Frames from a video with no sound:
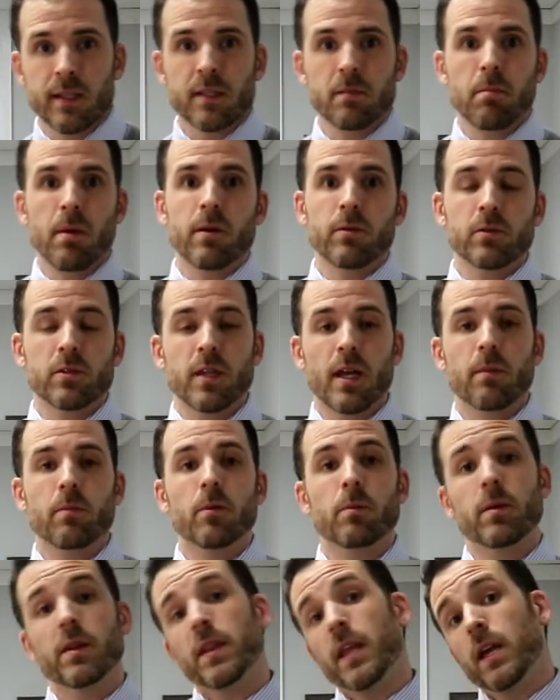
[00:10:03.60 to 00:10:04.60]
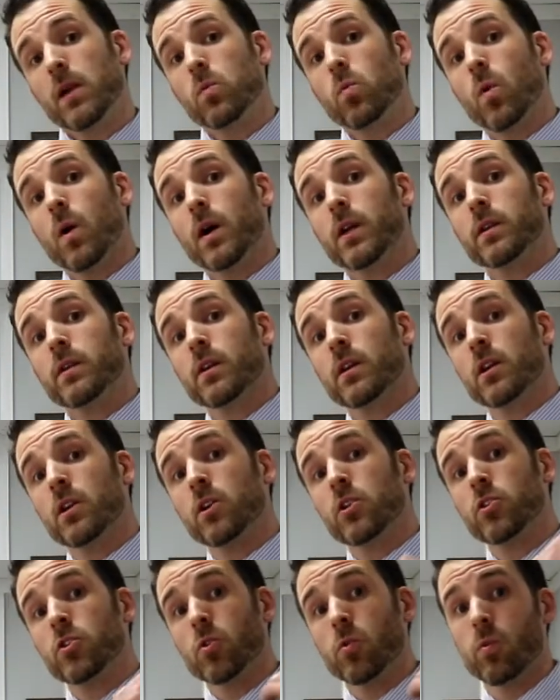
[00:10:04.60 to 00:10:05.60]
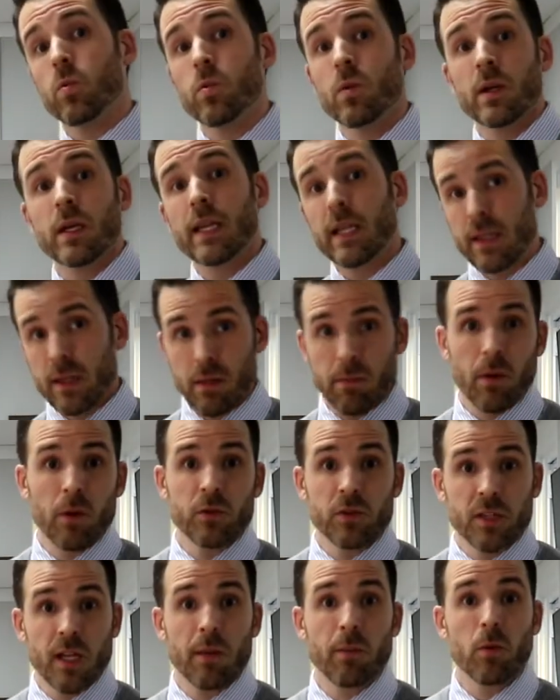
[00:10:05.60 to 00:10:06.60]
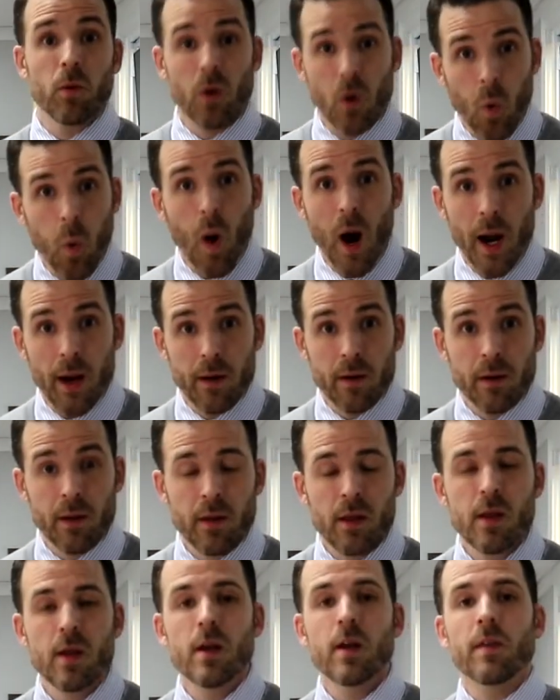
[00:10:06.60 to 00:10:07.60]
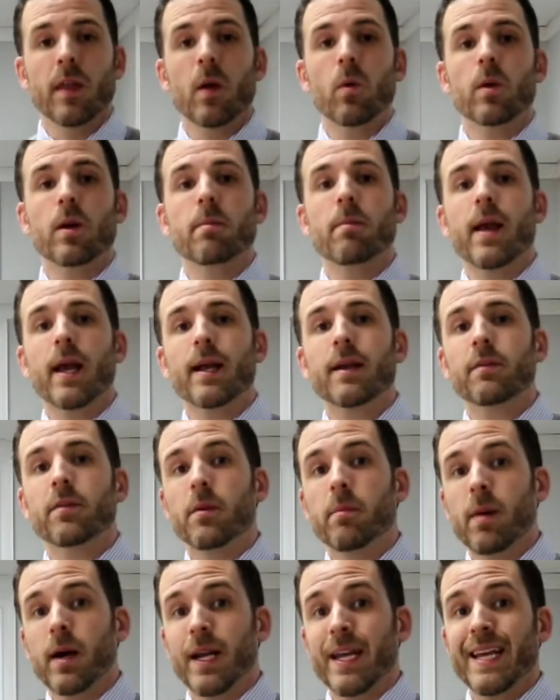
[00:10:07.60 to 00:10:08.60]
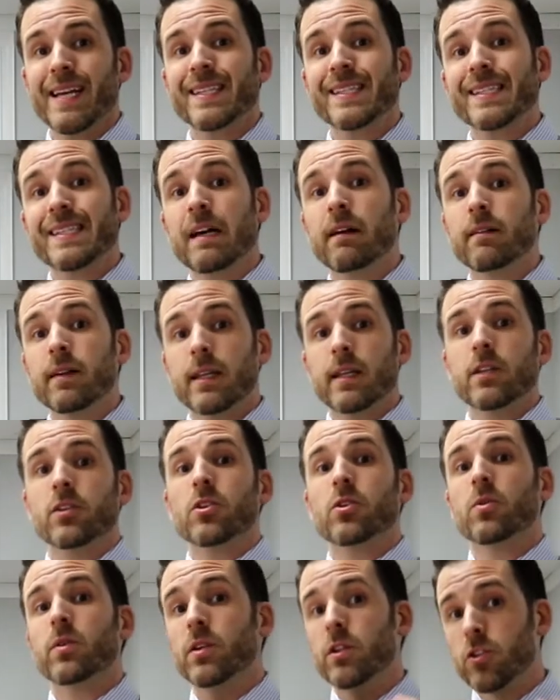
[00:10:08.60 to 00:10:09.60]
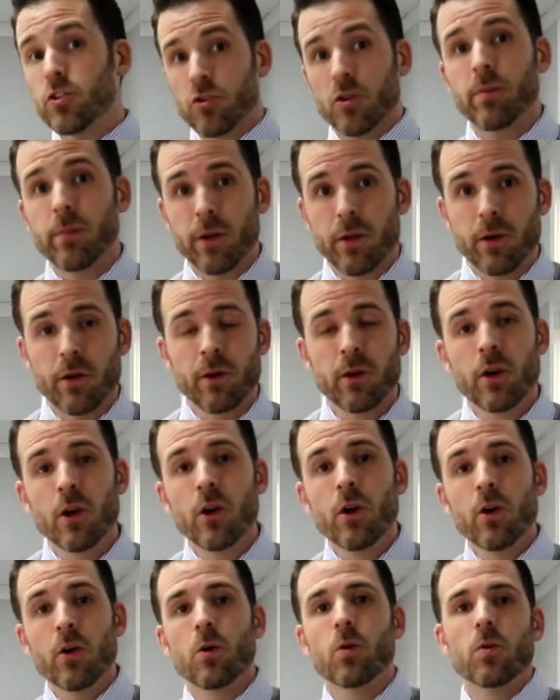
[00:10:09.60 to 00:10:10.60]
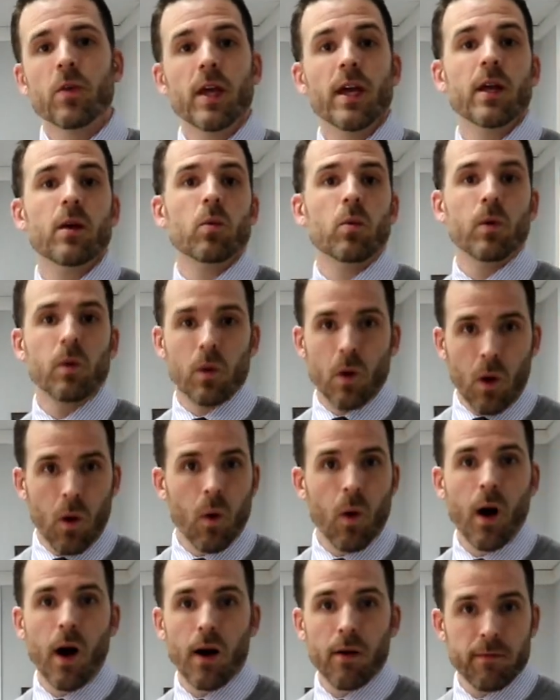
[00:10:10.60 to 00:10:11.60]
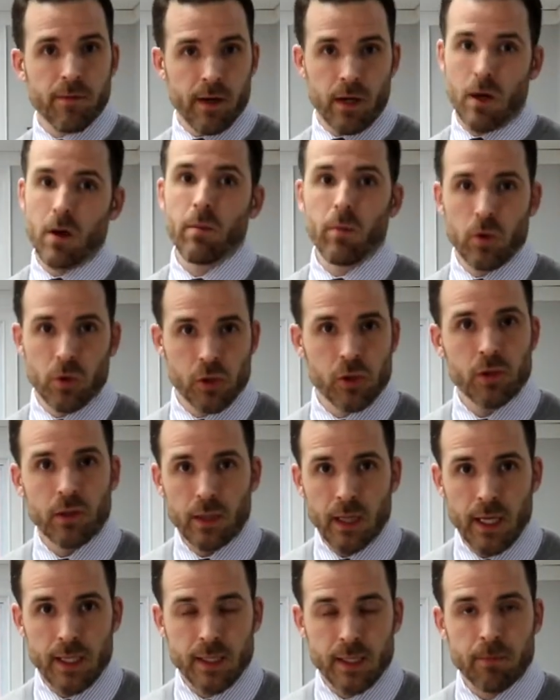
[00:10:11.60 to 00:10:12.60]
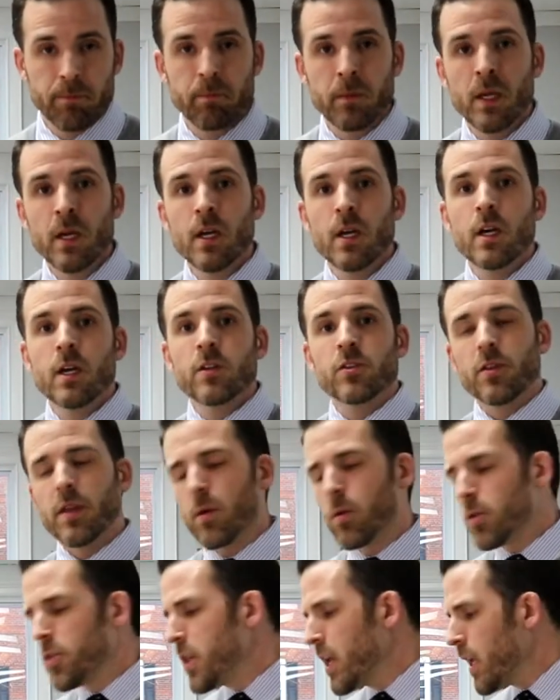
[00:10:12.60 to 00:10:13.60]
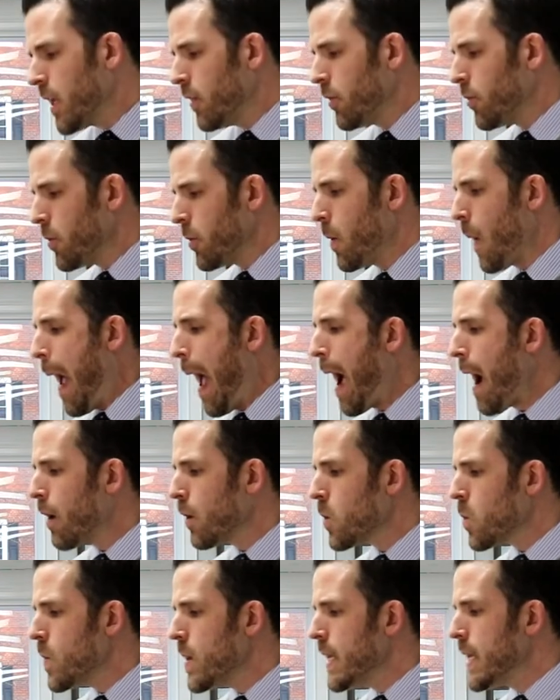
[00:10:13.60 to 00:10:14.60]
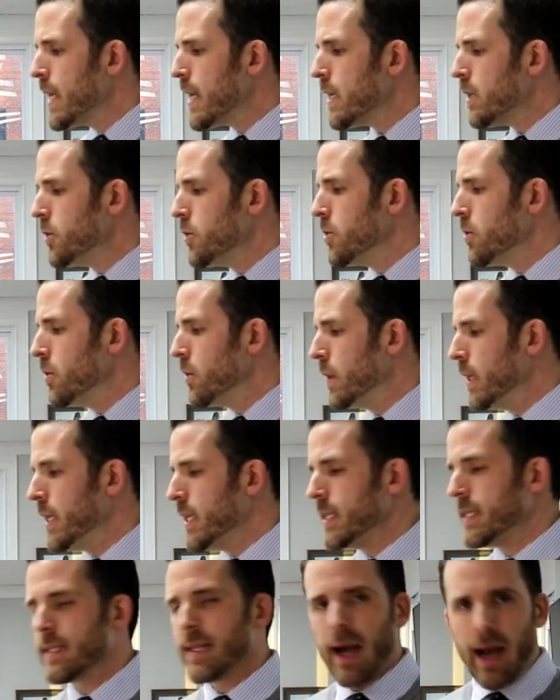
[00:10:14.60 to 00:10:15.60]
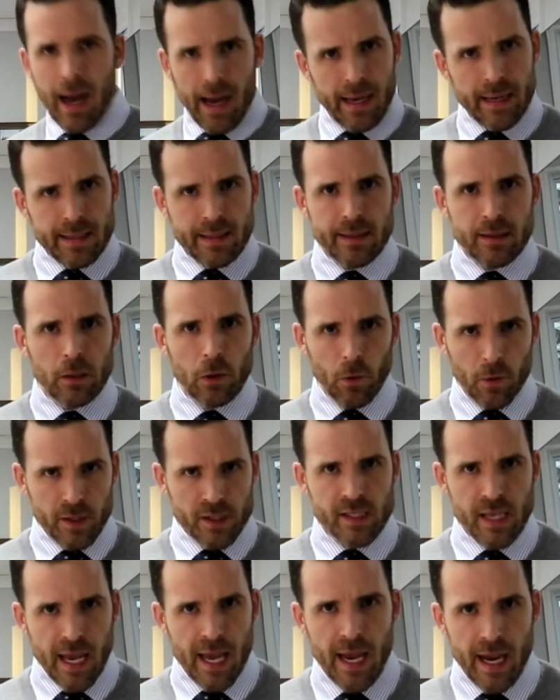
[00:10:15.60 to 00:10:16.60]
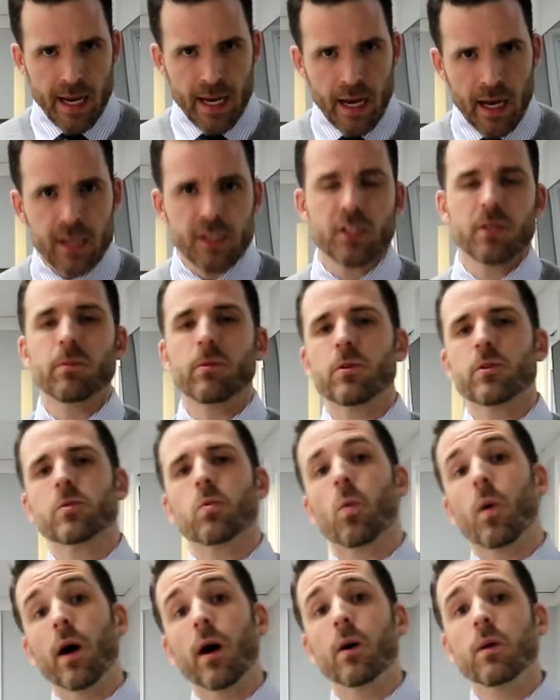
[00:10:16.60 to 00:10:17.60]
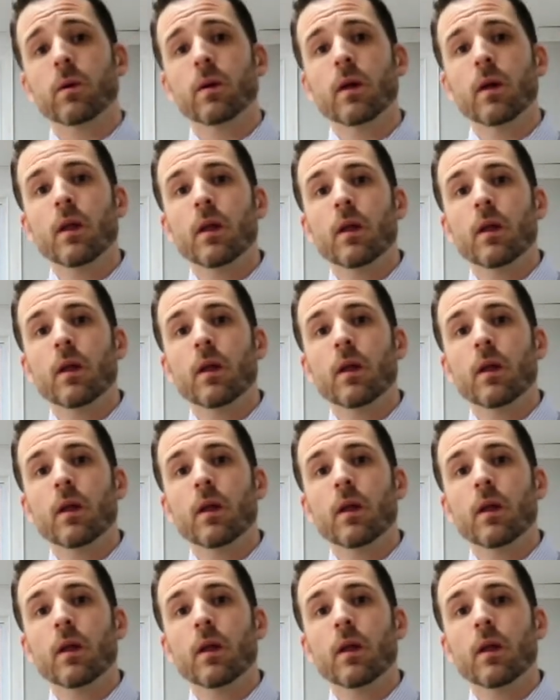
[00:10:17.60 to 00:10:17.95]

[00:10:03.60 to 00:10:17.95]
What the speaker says: this bone staple, but they want to get the bone staple acquired. They want to make the money at selling it to a distributor who then will go off and commercialize it. So they were thinking through, how do we get to these A customers? Well,